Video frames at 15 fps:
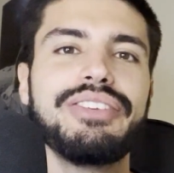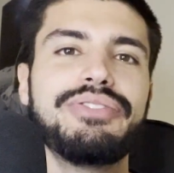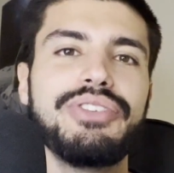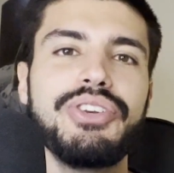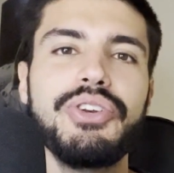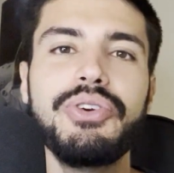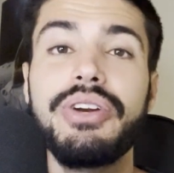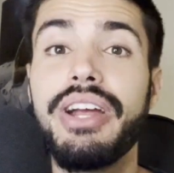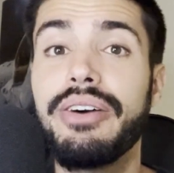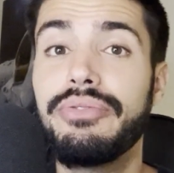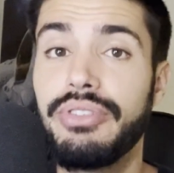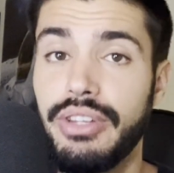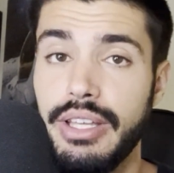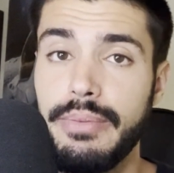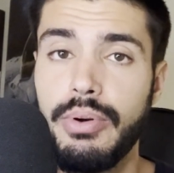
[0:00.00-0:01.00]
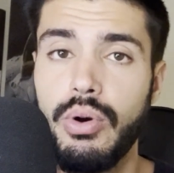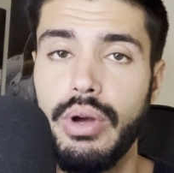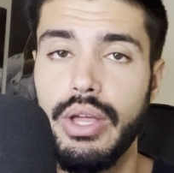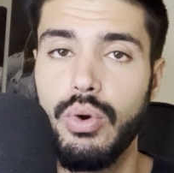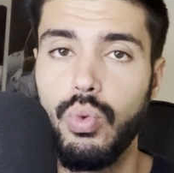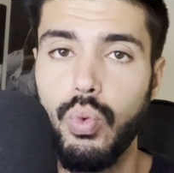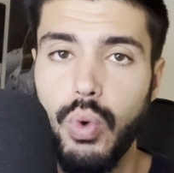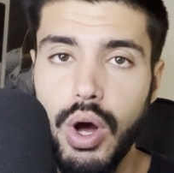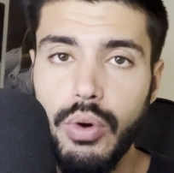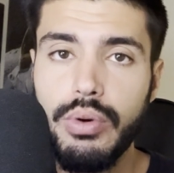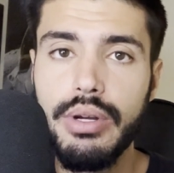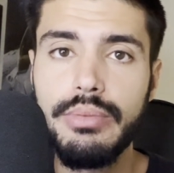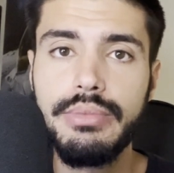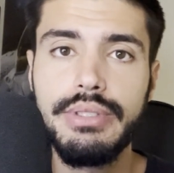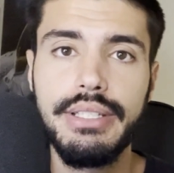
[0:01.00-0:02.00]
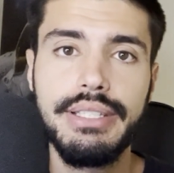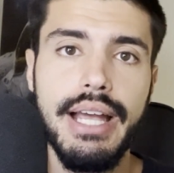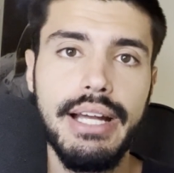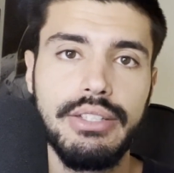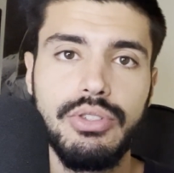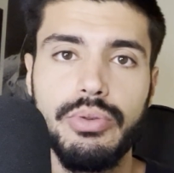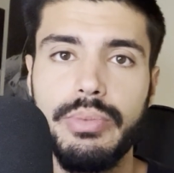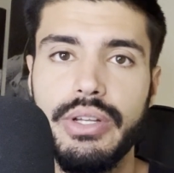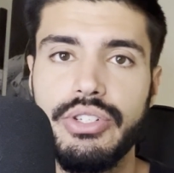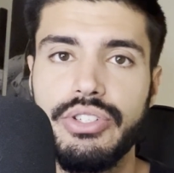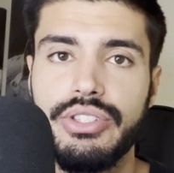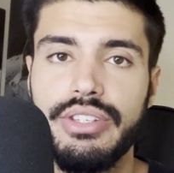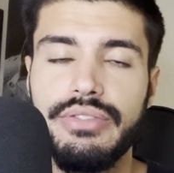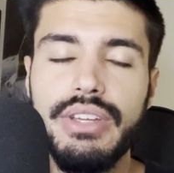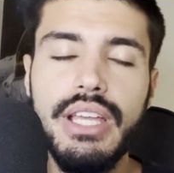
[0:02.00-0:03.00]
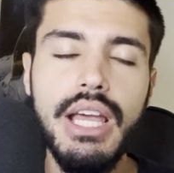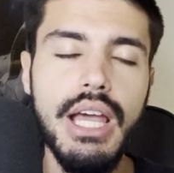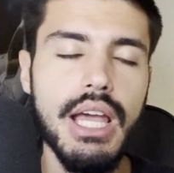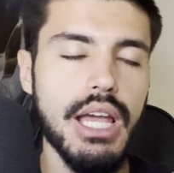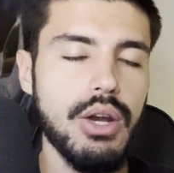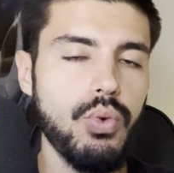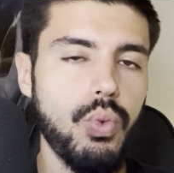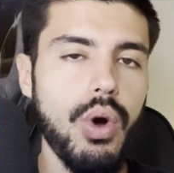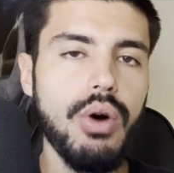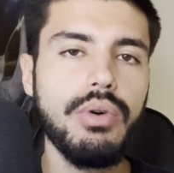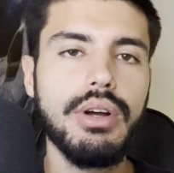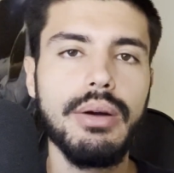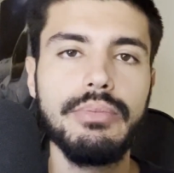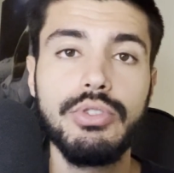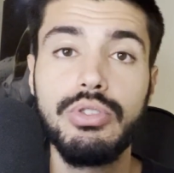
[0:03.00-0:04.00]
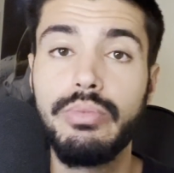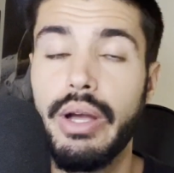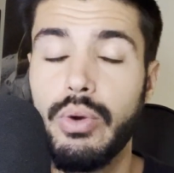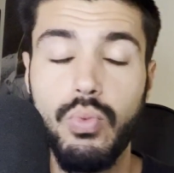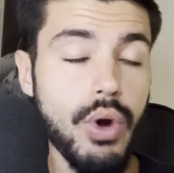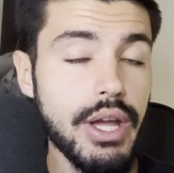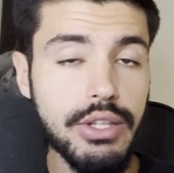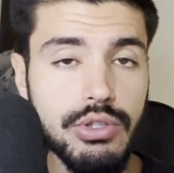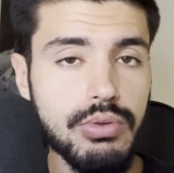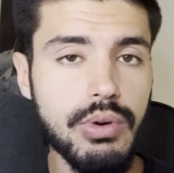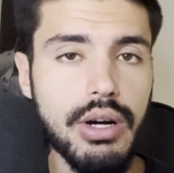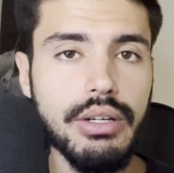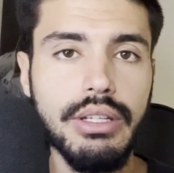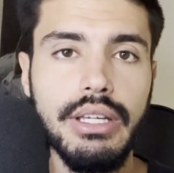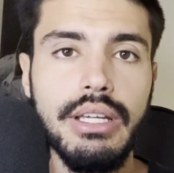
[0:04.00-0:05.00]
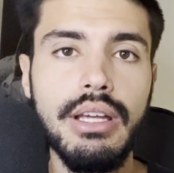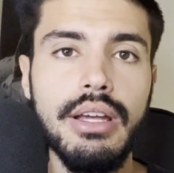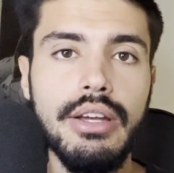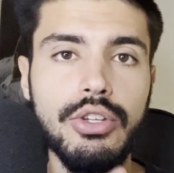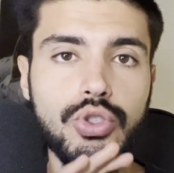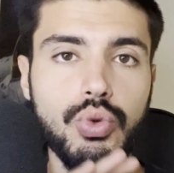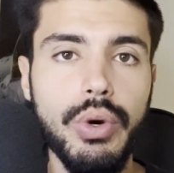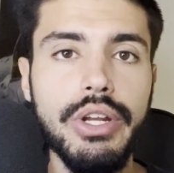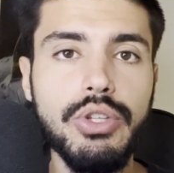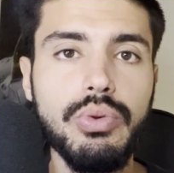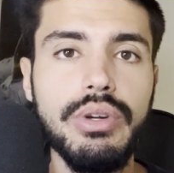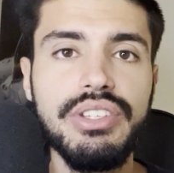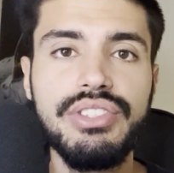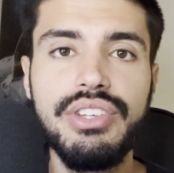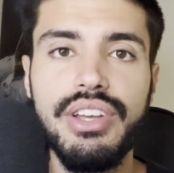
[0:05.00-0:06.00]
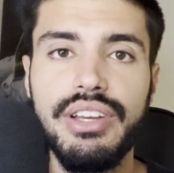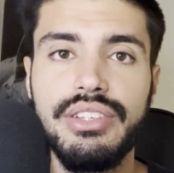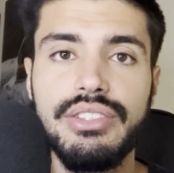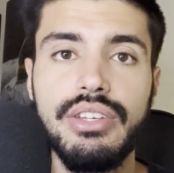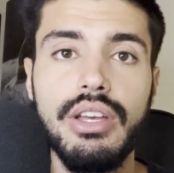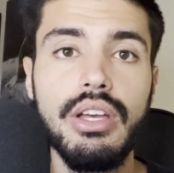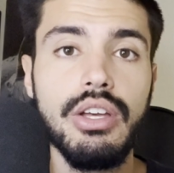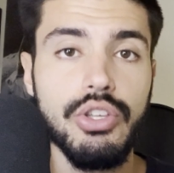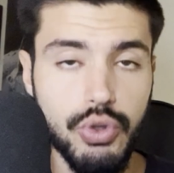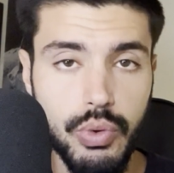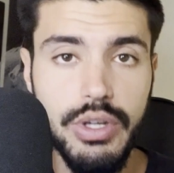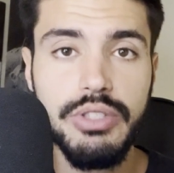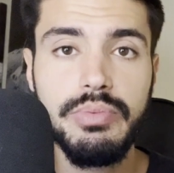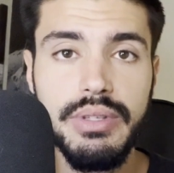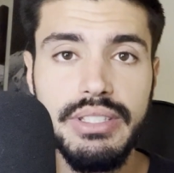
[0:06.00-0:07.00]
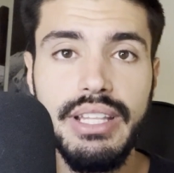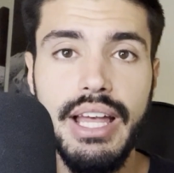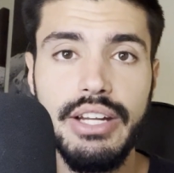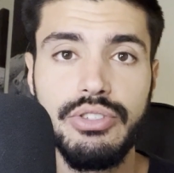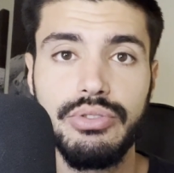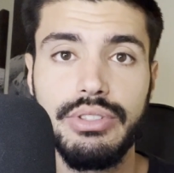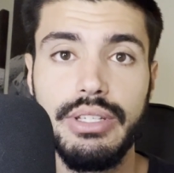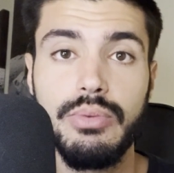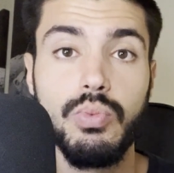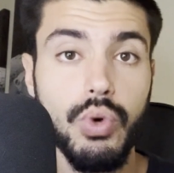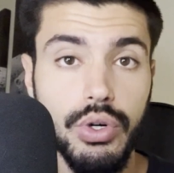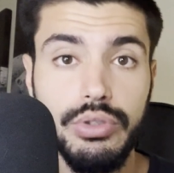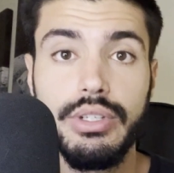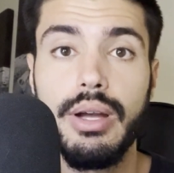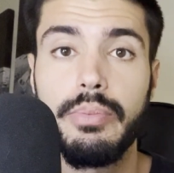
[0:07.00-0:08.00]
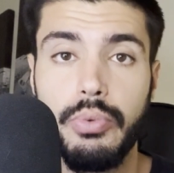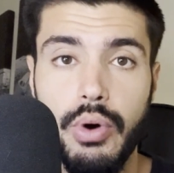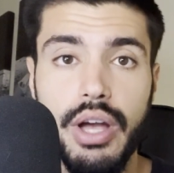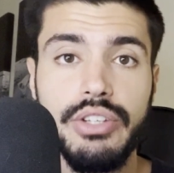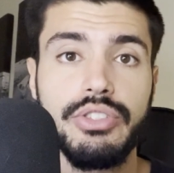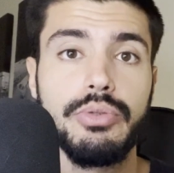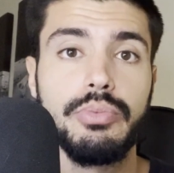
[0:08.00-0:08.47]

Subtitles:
if you're new here, I'm Filippo, and welcome to Tactical Manager TV, and welcome to my way too early 2026 U.S. men's national team World Cup roster